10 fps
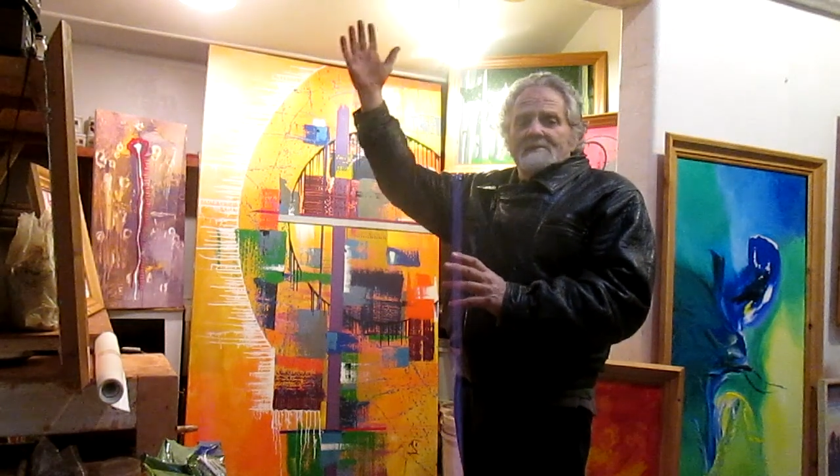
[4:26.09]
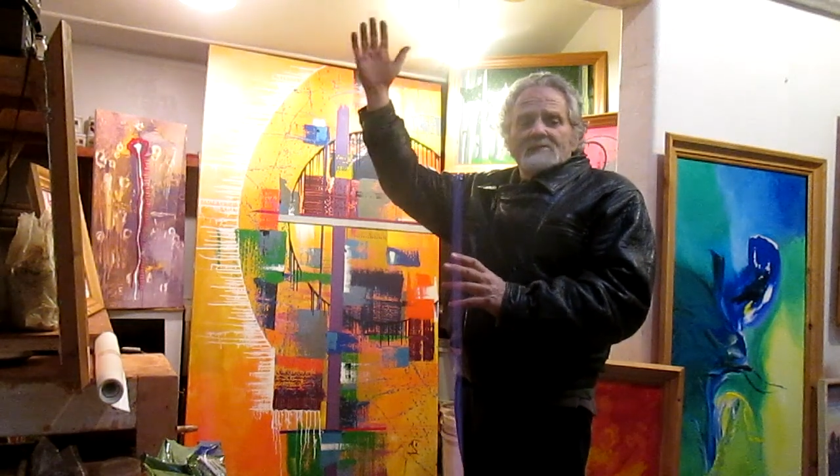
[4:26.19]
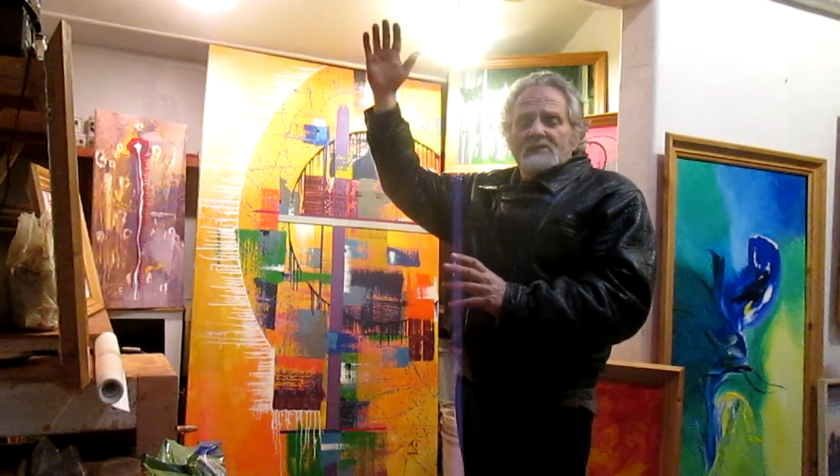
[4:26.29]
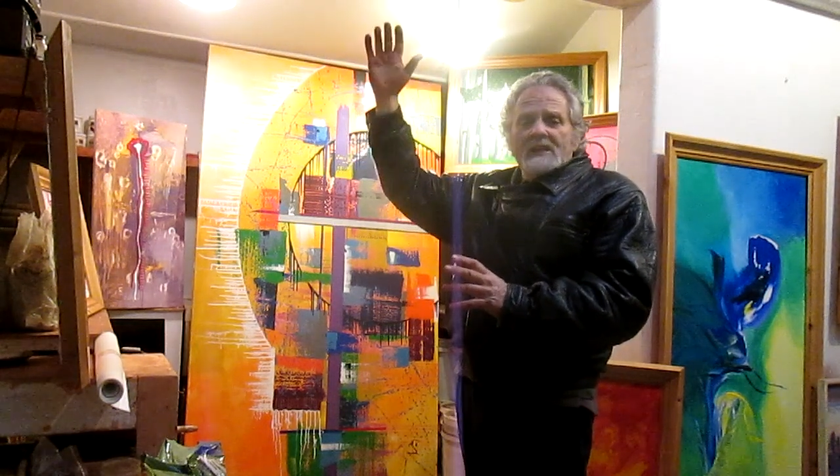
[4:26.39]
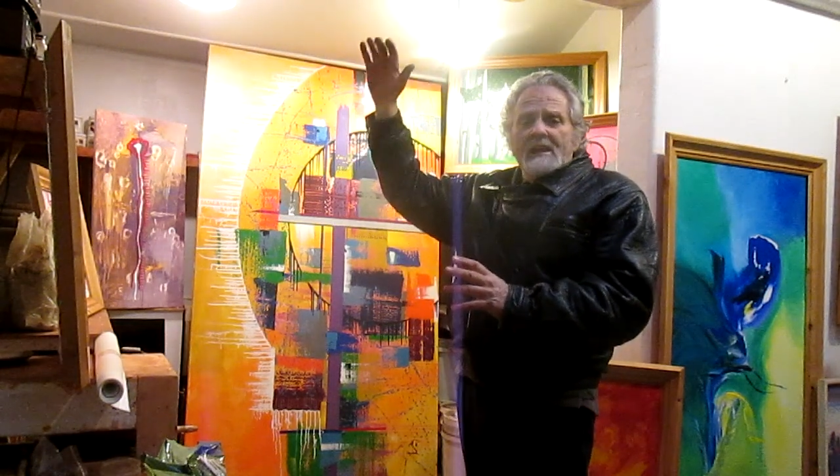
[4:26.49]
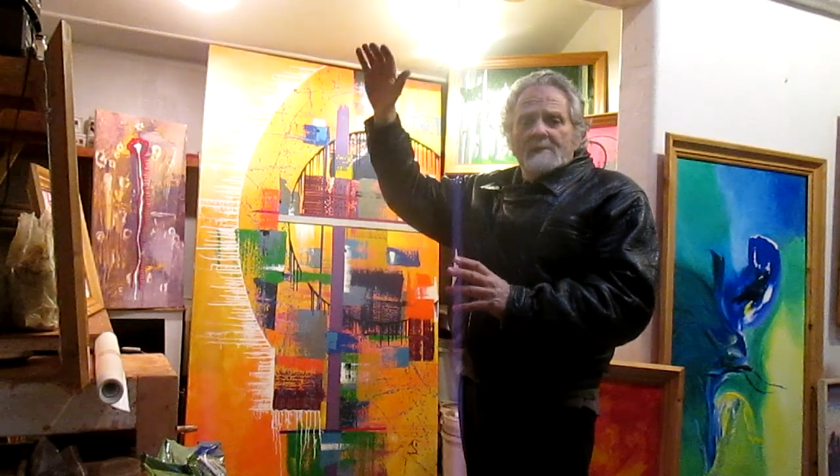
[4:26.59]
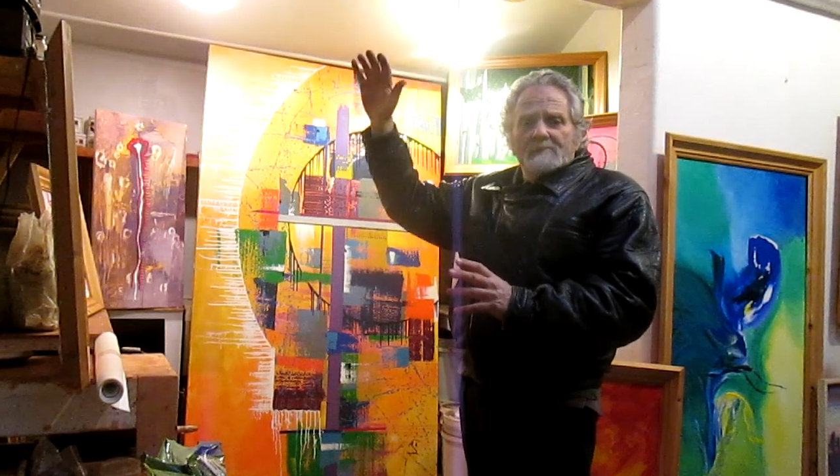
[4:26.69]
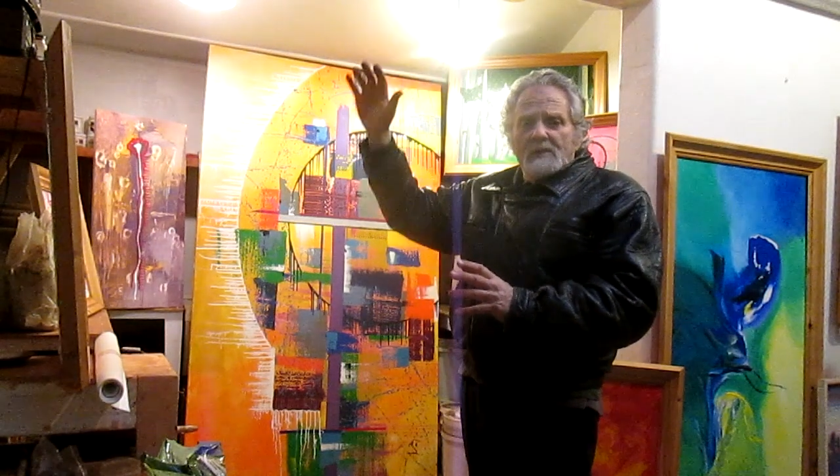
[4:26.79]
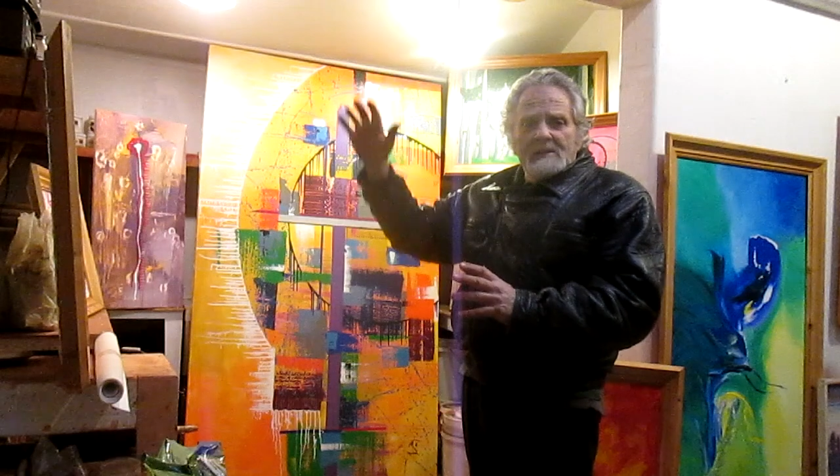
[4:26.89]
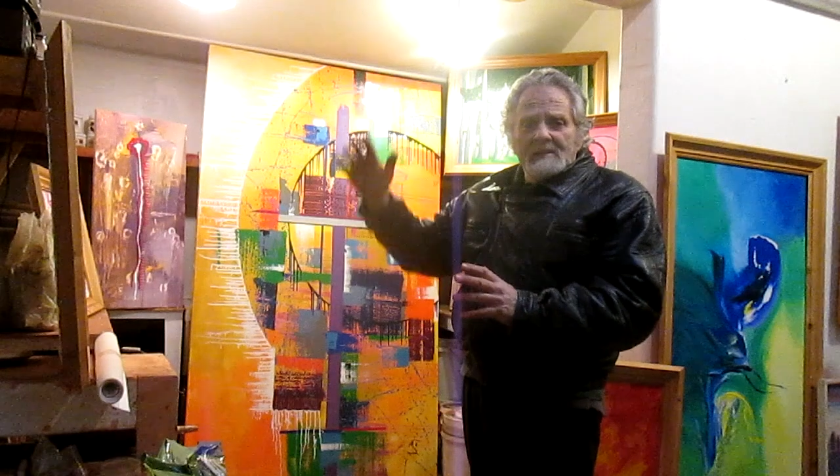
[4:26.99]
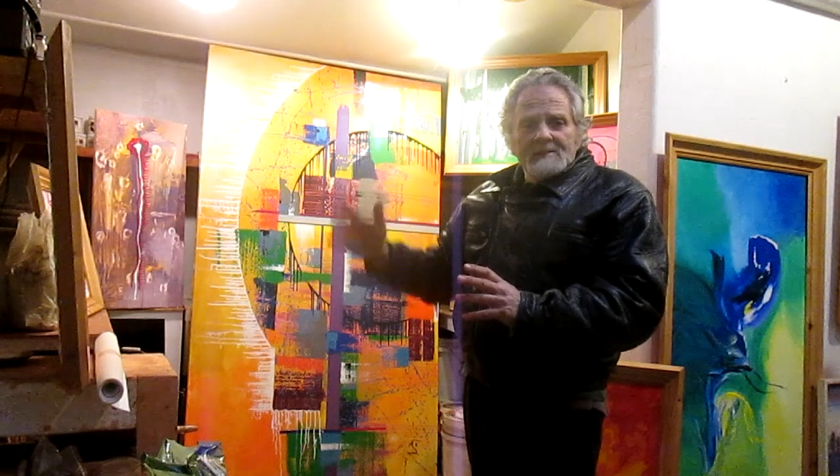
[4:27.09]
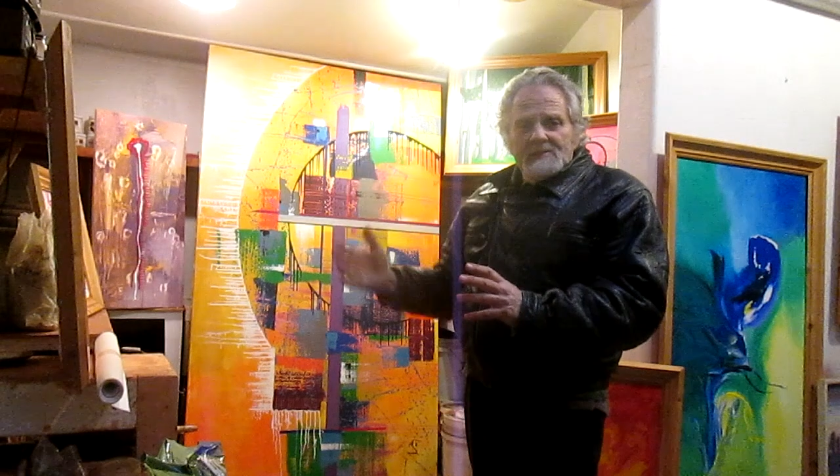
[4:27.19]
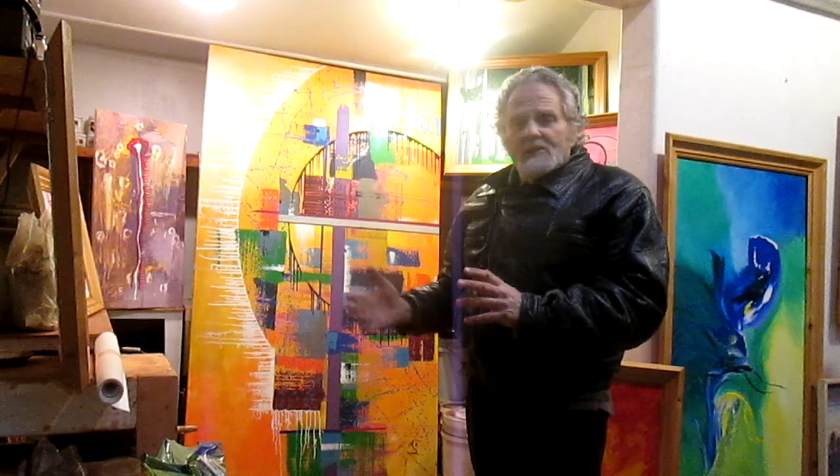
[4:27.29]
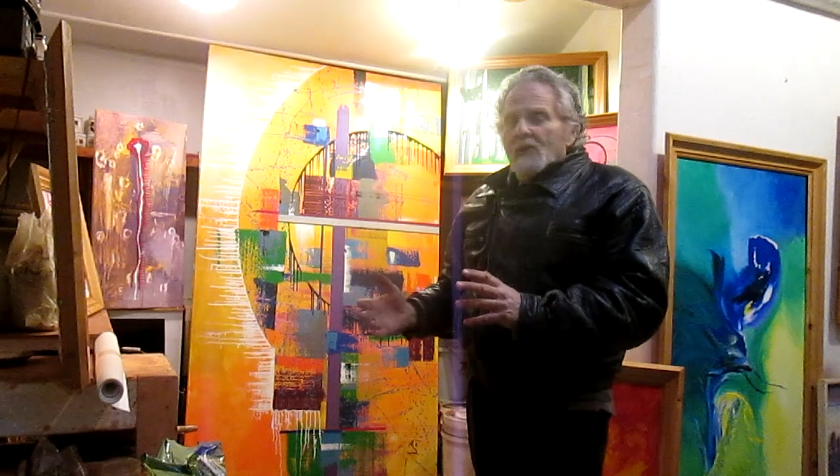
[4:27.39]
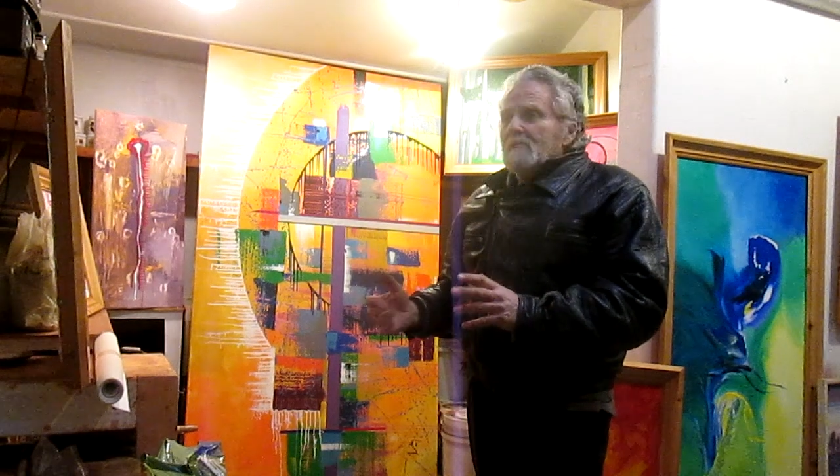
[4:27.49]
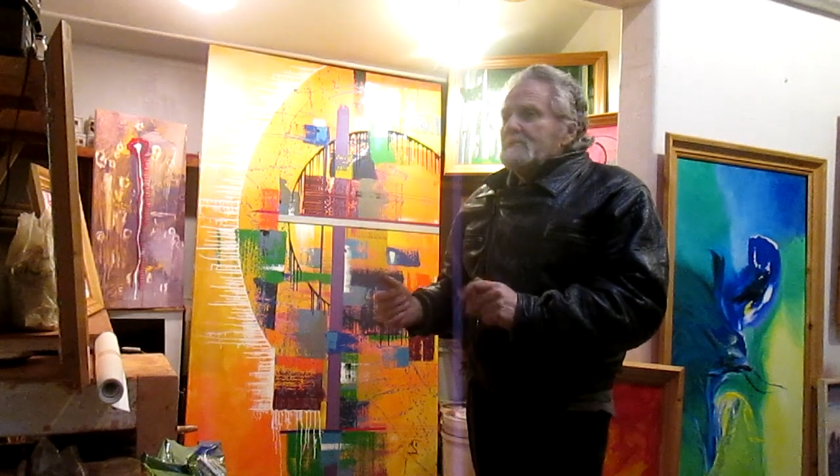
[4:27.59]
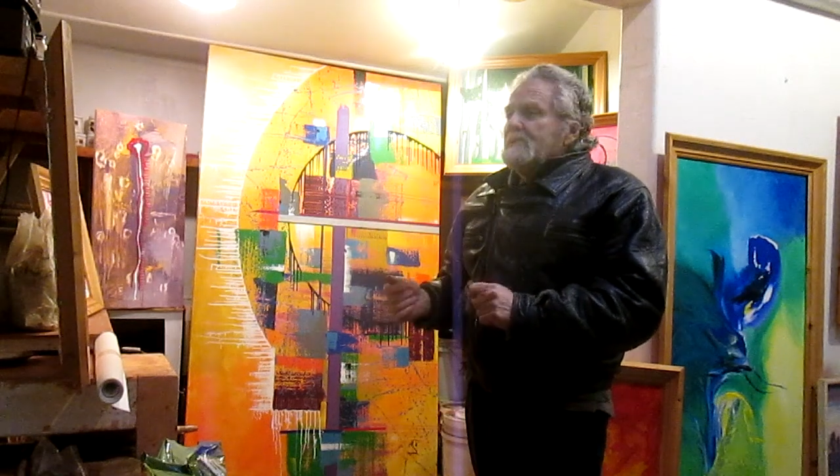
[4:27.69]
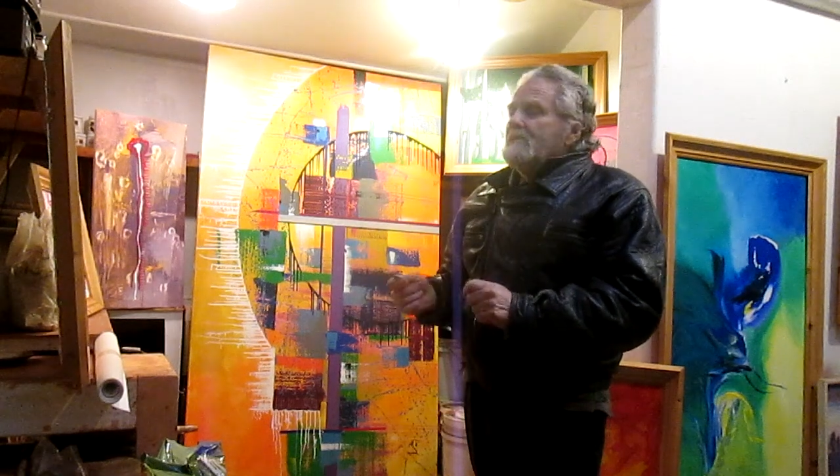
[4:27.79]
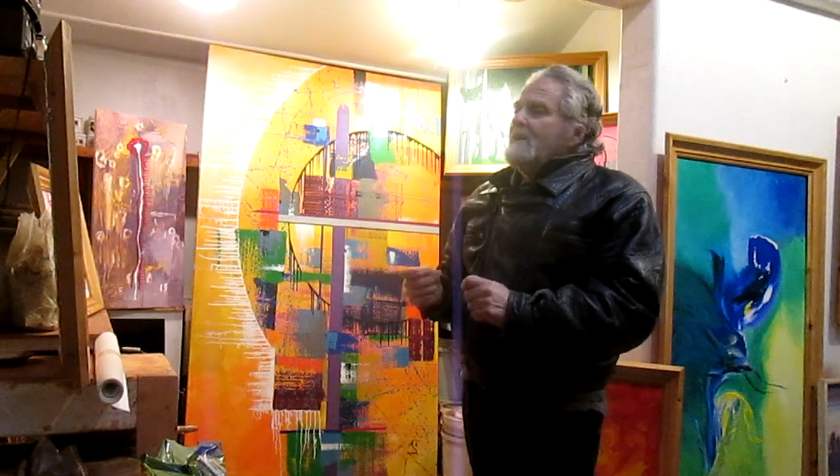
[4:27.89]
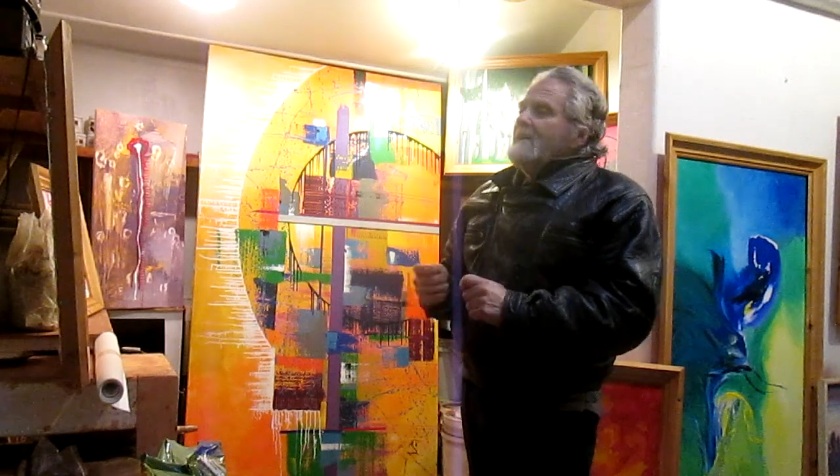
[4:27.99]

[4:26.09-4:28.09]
shape sculpture.